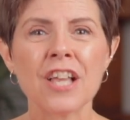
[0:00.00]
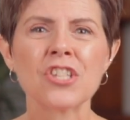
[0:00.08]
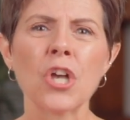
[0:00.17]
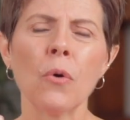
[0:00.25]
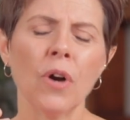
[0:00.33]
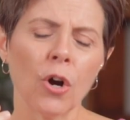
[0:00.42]

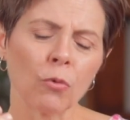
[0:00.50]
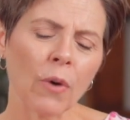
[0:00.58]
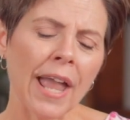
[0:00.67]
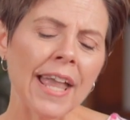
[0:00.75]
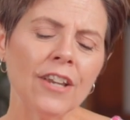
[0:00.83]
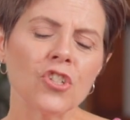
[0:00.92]
So
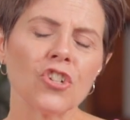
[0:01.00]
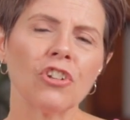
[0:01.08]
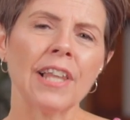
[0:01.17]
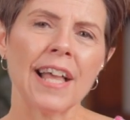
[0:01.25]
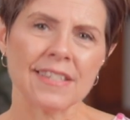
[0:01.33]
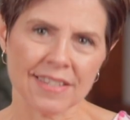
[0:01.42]
arrange your
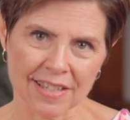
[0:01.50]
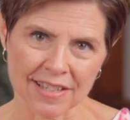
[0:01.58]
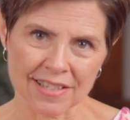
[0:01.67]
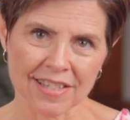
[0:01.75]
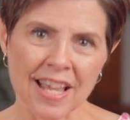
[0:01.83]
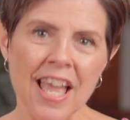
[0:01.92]

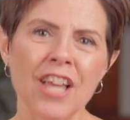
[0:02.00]
lessons